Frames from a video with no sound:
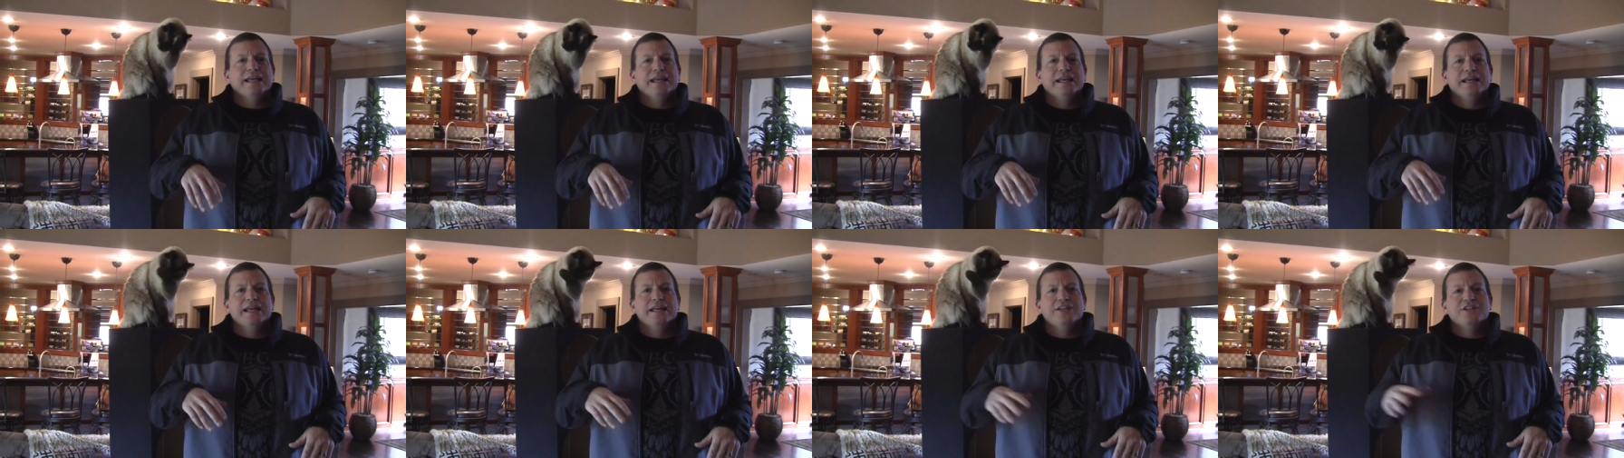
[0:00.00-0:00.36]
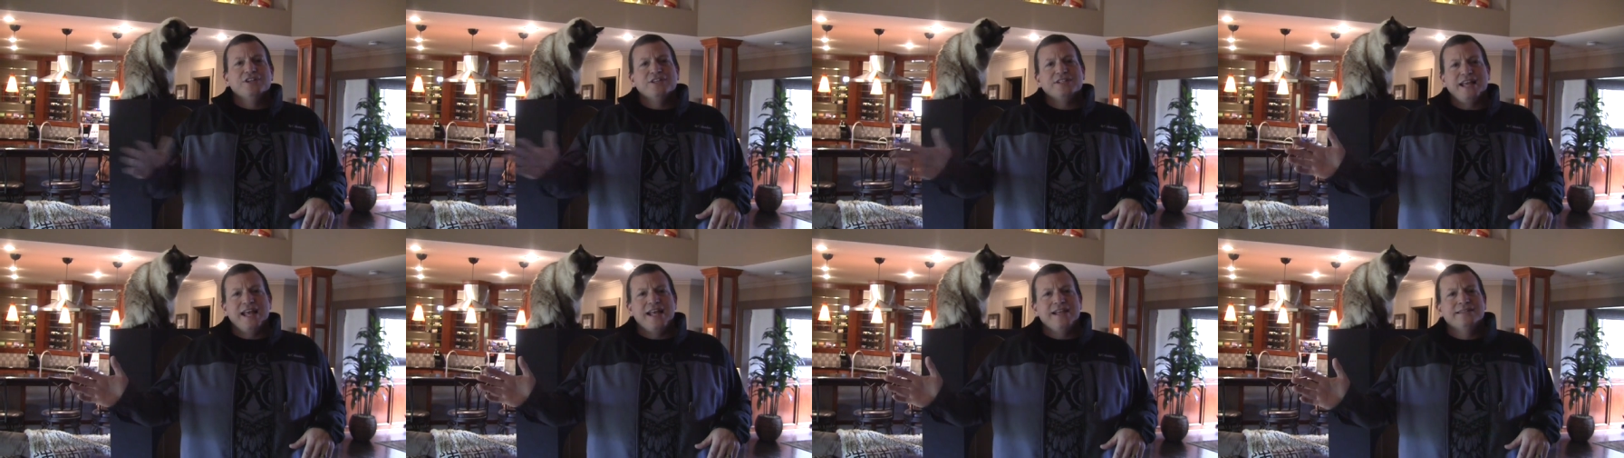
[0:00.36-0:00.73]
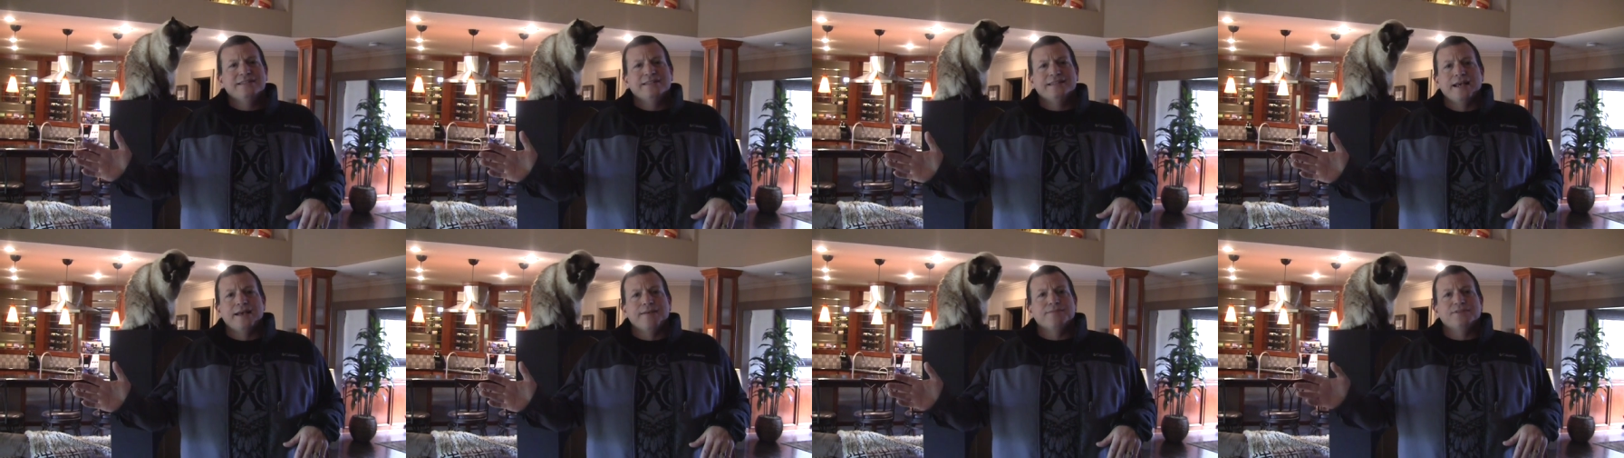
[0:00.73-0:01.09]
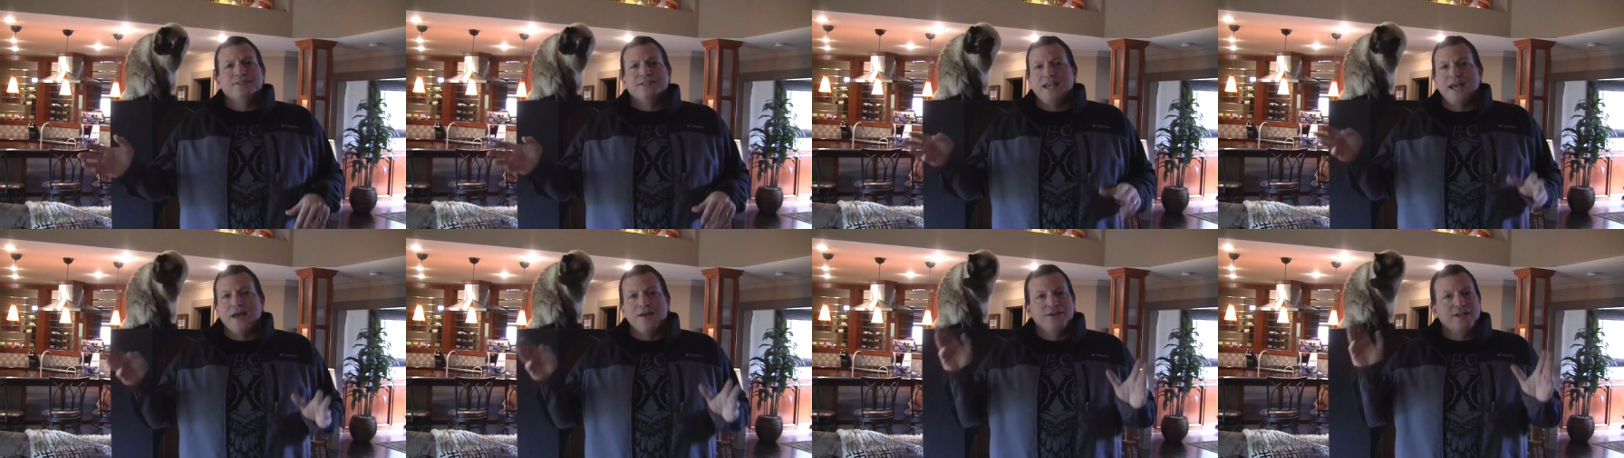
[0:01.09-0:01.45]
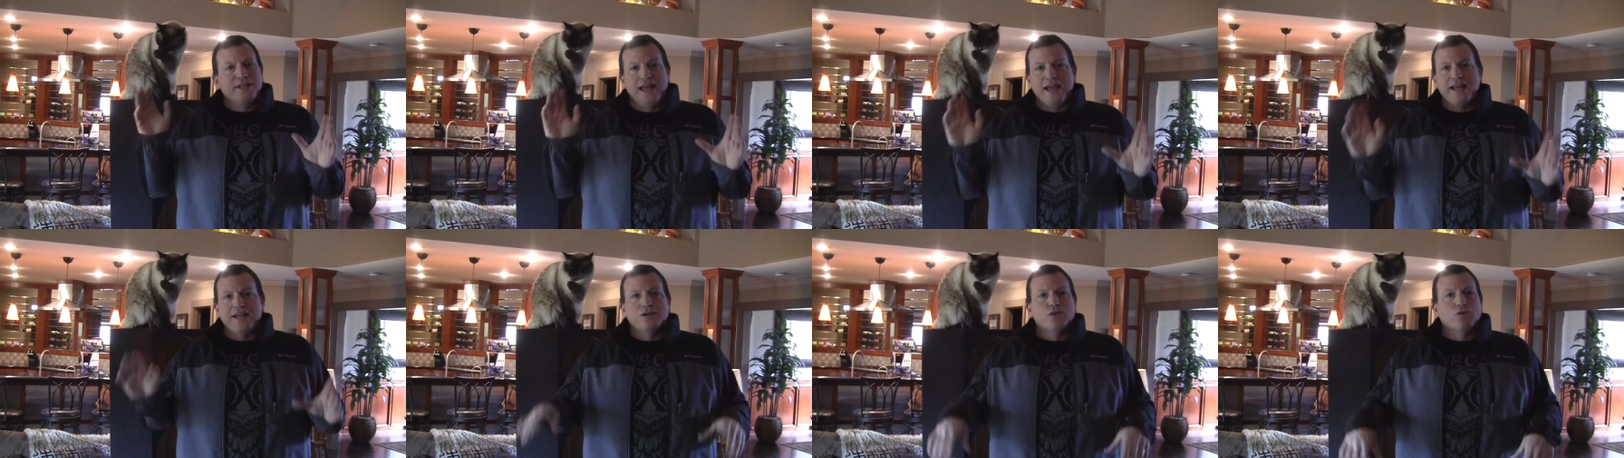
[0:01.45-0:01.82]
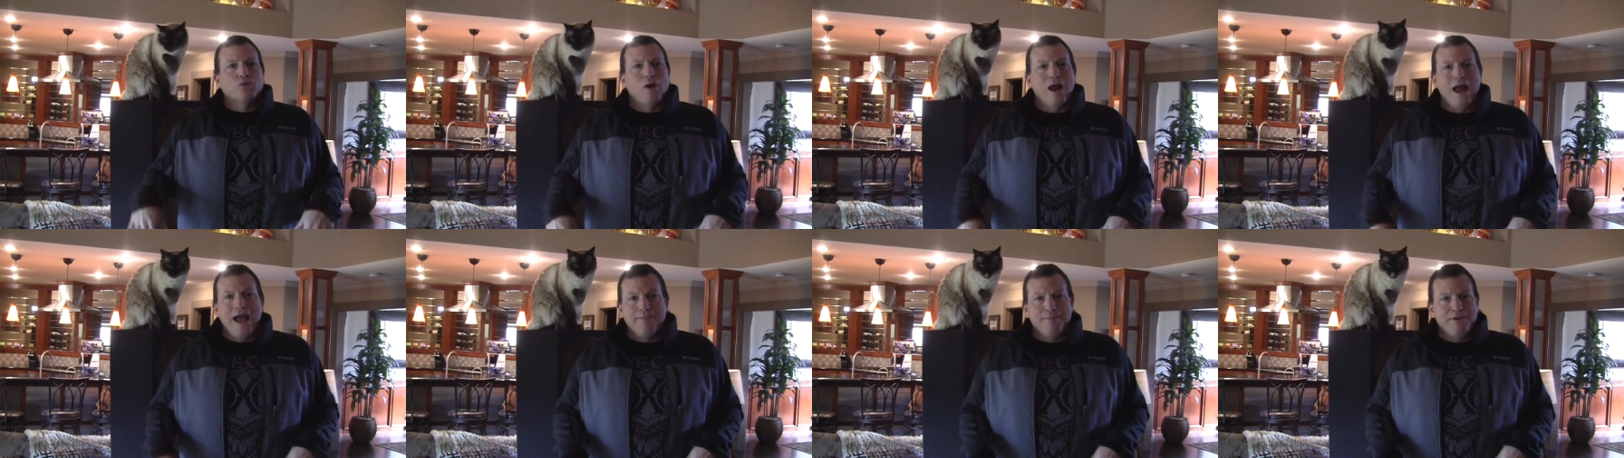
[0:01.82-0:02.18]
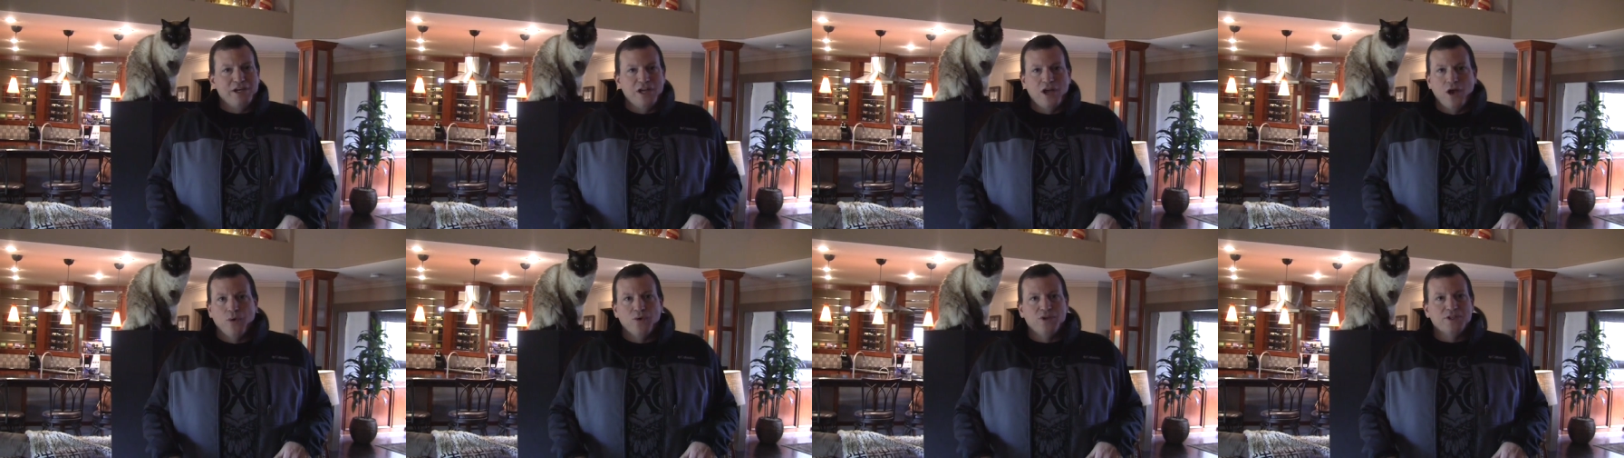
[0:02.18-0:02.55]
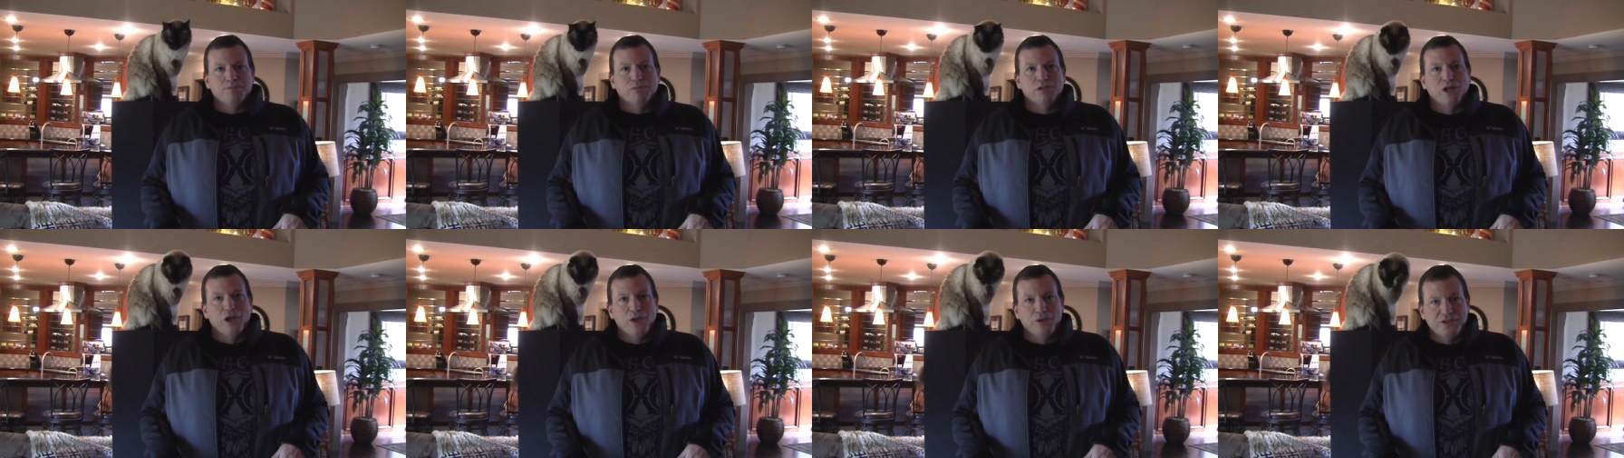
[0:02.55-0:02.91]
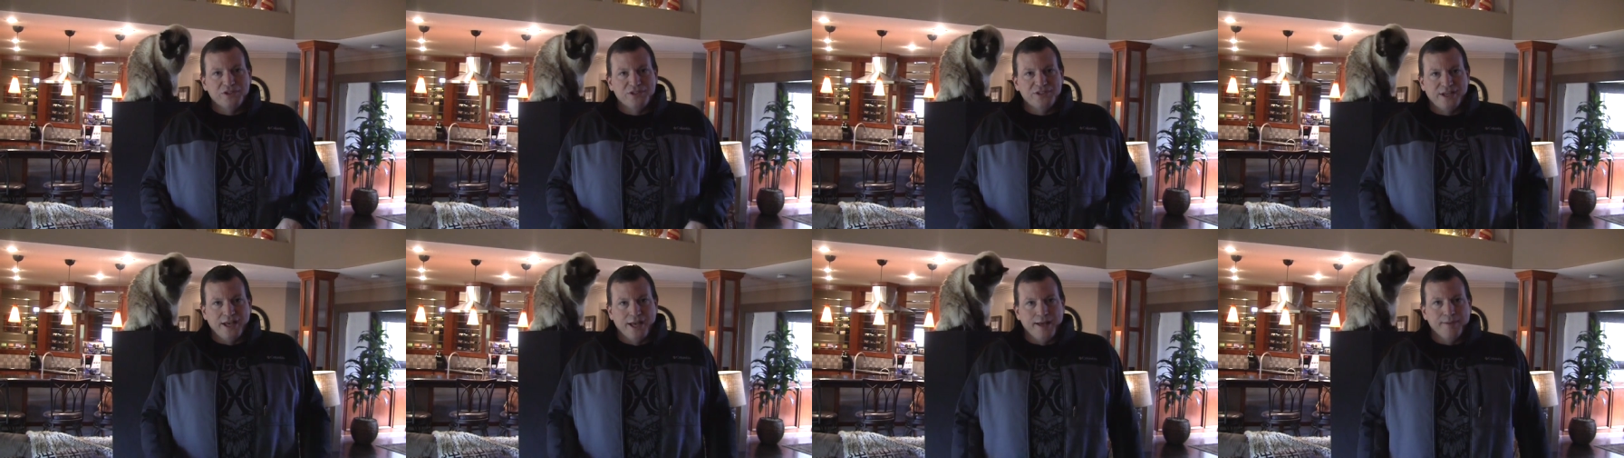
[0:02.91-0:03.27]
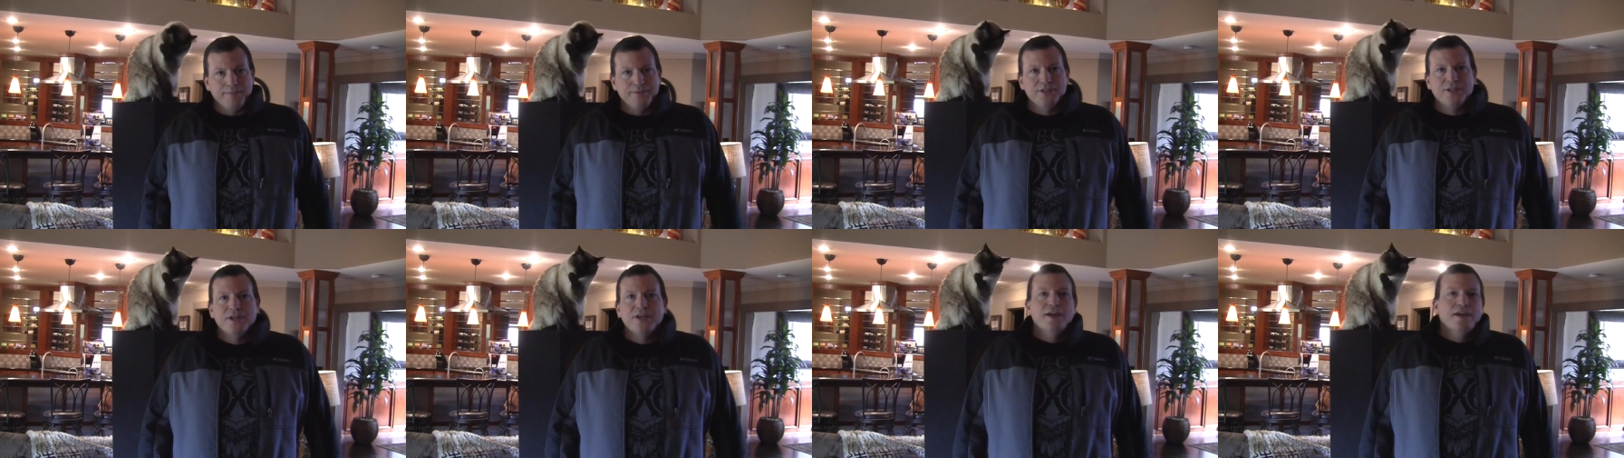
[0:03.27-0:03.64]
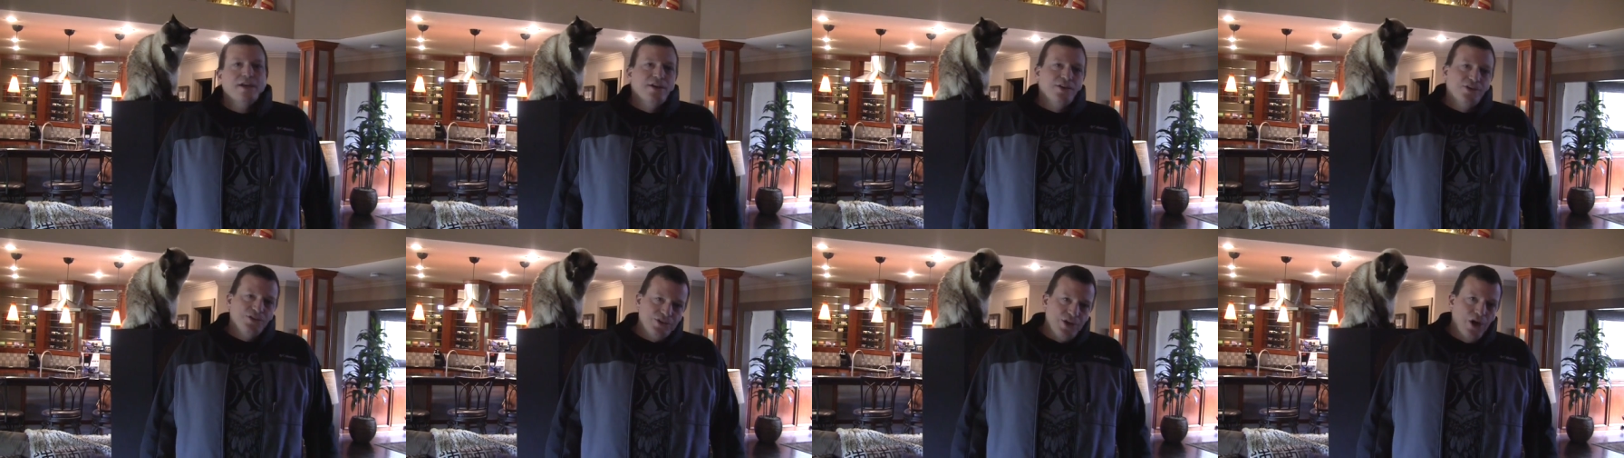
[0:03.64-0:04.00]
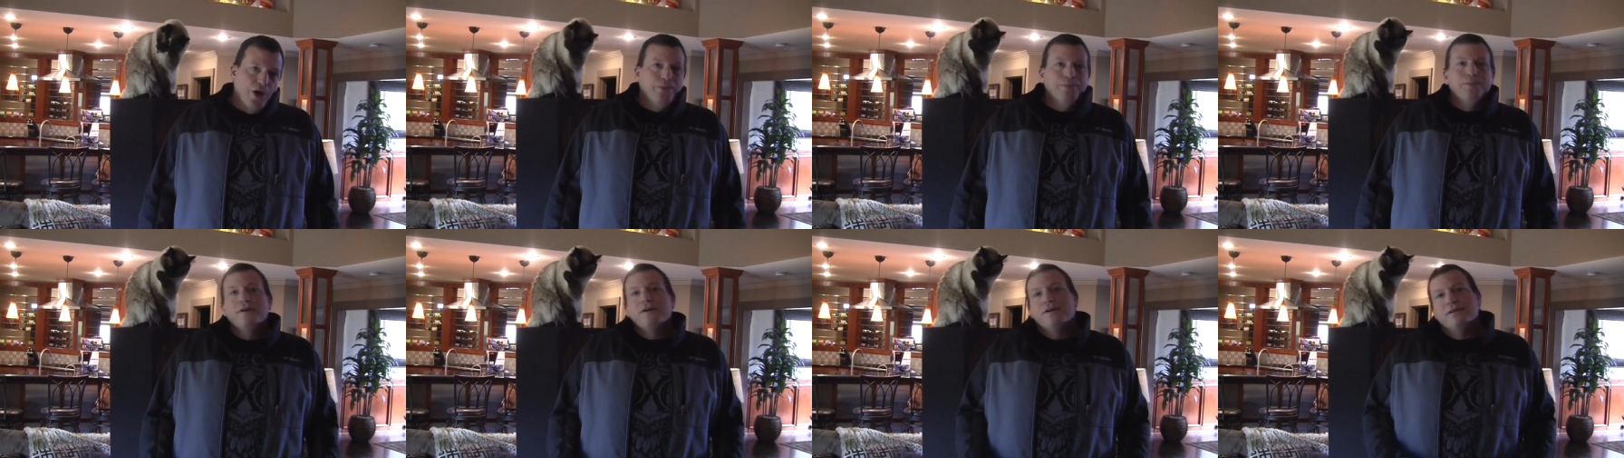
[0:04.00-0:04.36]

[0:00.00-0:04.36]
It just ends up sounding like crap and you always blow the subs. So